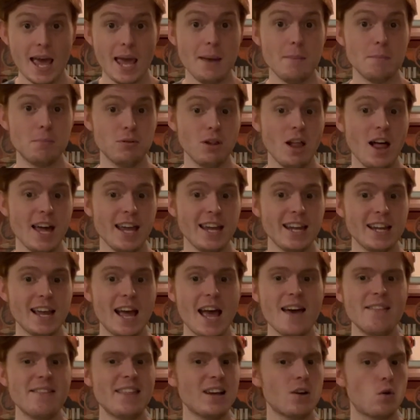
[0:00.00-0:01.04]
implying
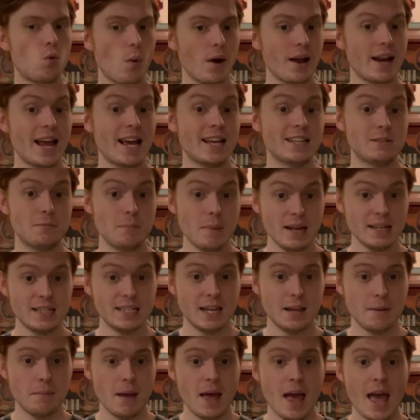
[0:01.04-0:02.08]
that Gwen has met
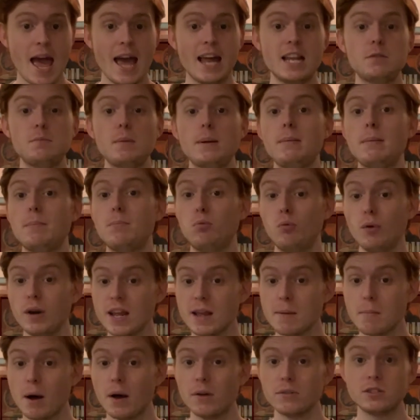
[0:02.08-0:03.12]
him and is maybe
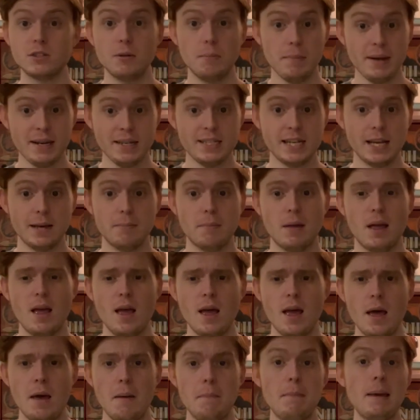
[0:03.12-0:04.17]
bringing Miles to meet him.
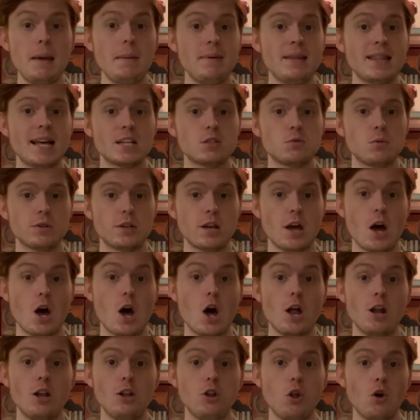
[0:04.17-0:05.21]
Maybe that's what
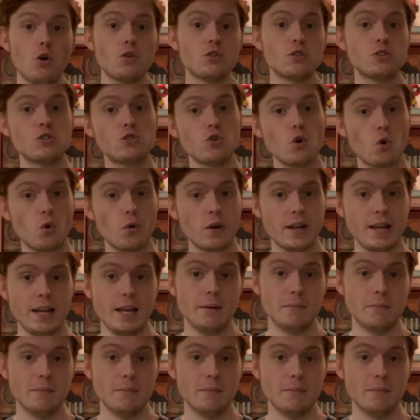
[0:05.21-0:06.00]
her long story